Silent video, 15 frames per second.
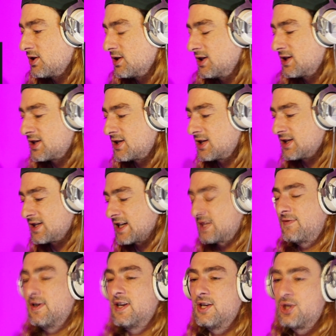
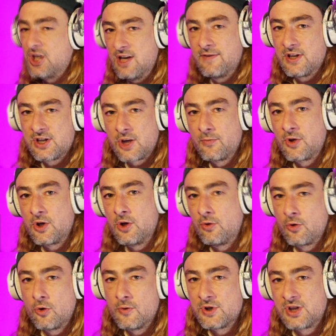successfully achieving something you
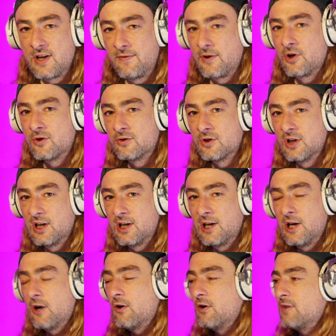thought was difficult.
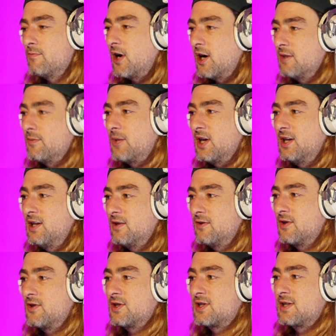Or it might be
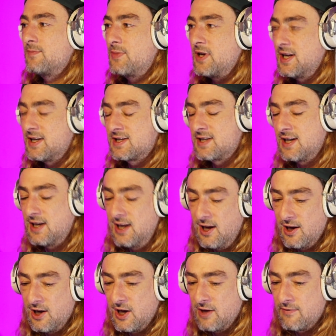that the stability
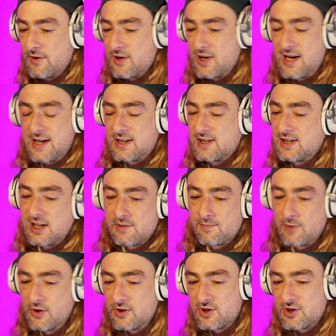for the next 6
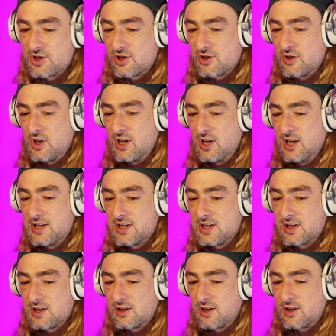months
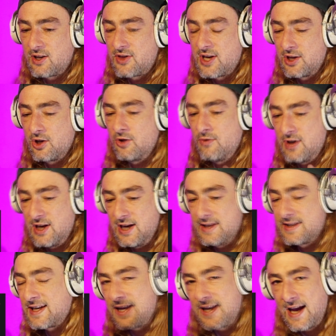is the thing that you need to
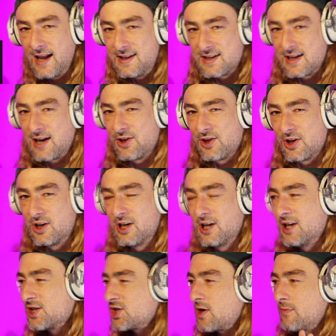get your head together.
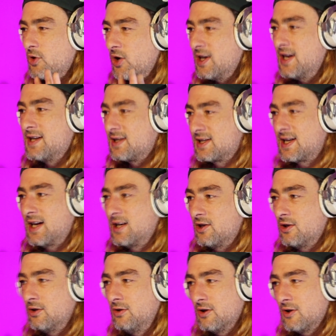So I'm not here to tell
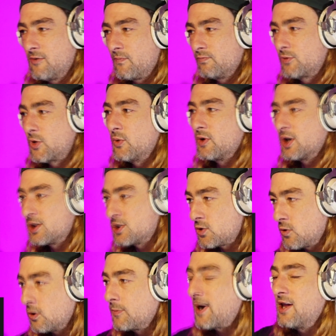you, but we're going to
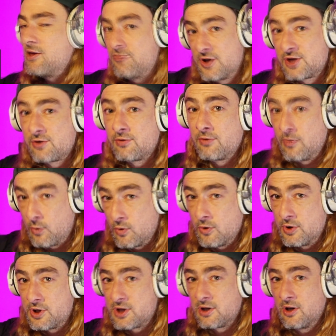talk about the
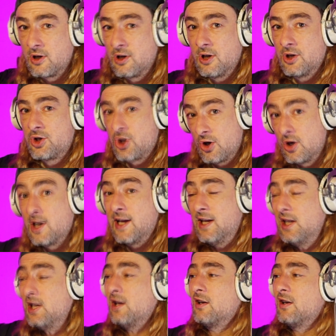risk-reward journey,